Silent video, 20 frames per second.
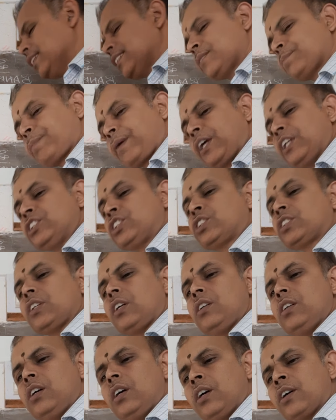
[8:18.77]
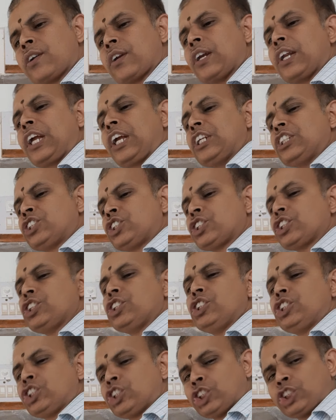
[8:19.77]
special
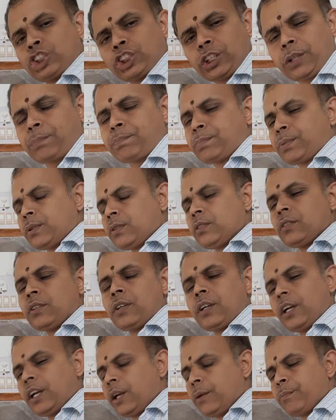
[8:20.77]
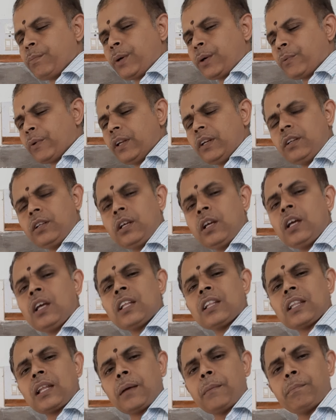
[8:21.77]
relationship in between
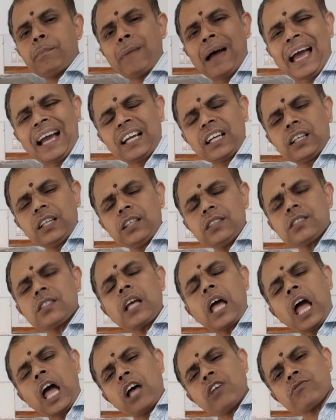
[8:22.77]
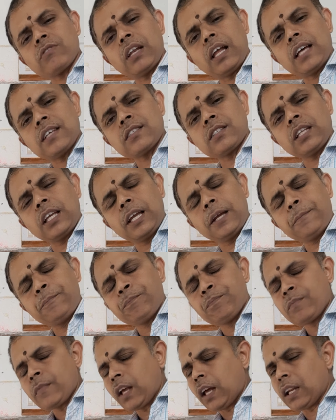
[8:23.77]
the bankers as well as
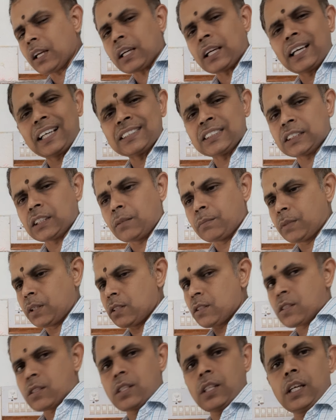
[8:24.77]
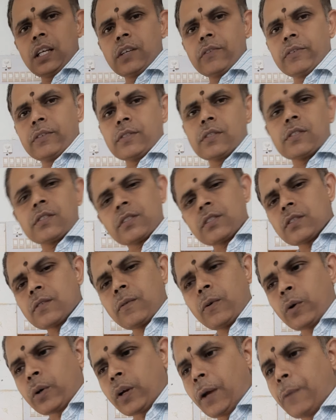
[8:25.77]
the customers. That is
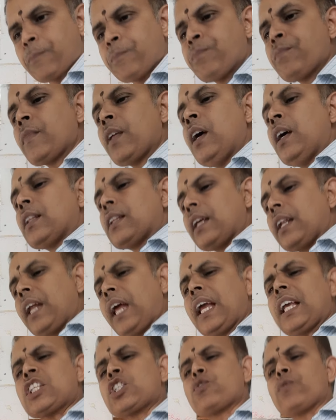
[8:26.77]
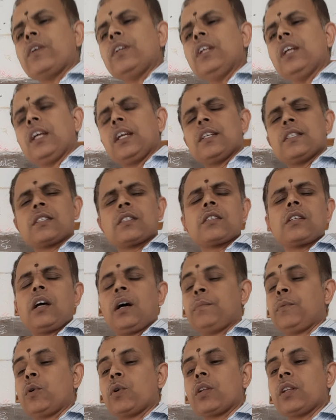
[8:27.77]
okay. The next one is
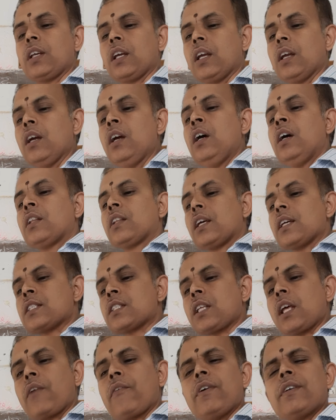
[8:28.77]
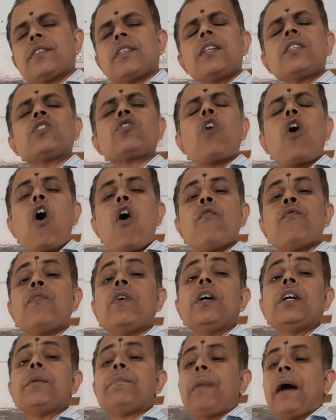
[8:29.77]
about the services
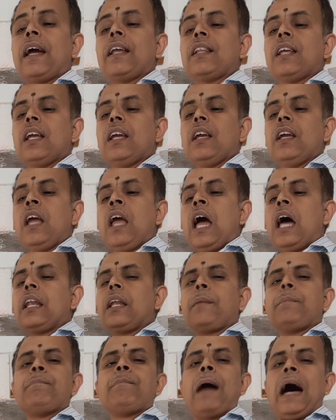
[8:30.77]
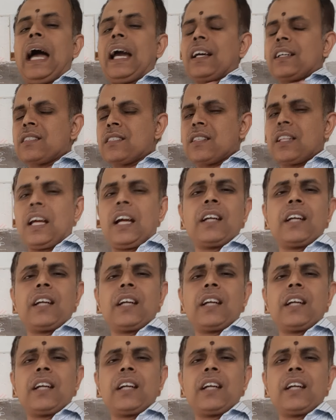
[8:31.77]
offered by the banks.